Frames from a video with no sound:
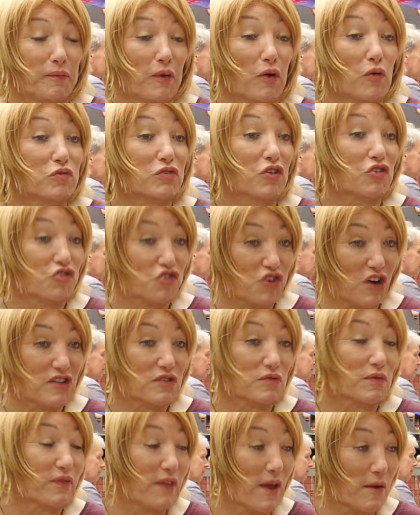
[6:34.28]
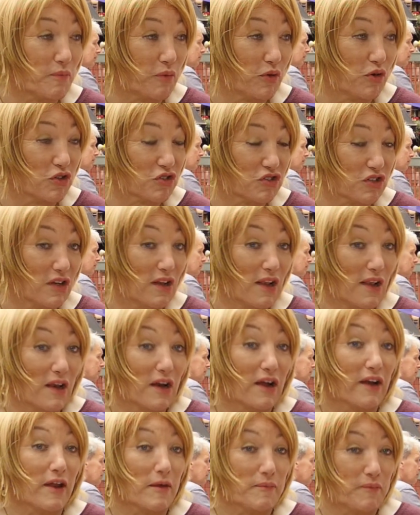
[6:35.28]
build the trust with that person,
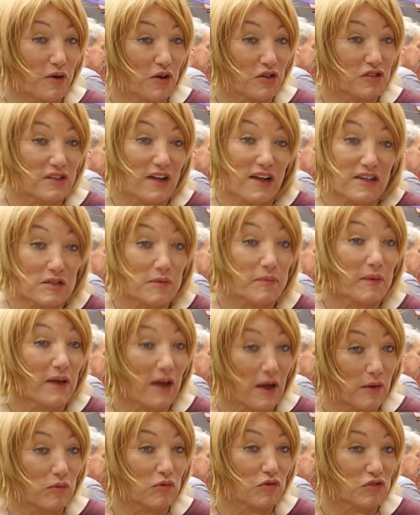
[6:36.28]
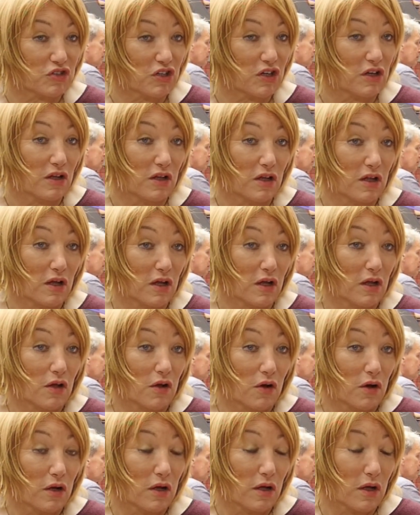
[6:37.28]
and that person has to be able to
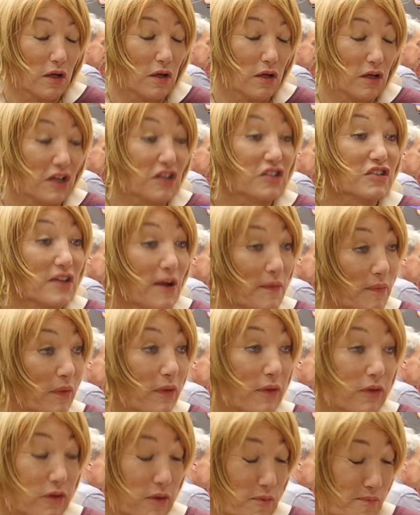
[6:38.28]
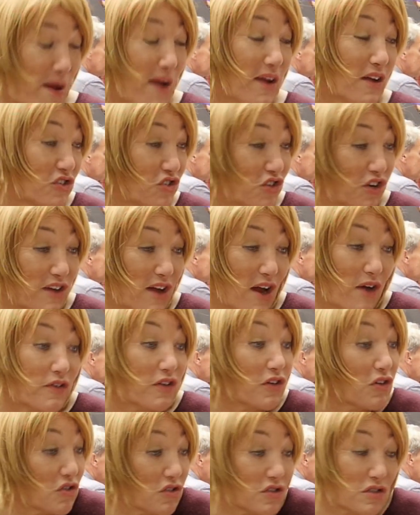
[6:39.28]
accept the baggage I
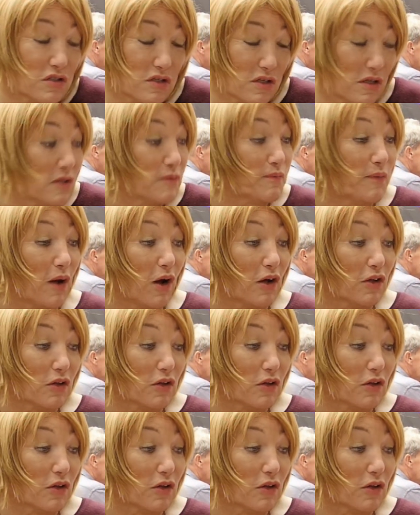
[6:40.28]
carry, because let's be,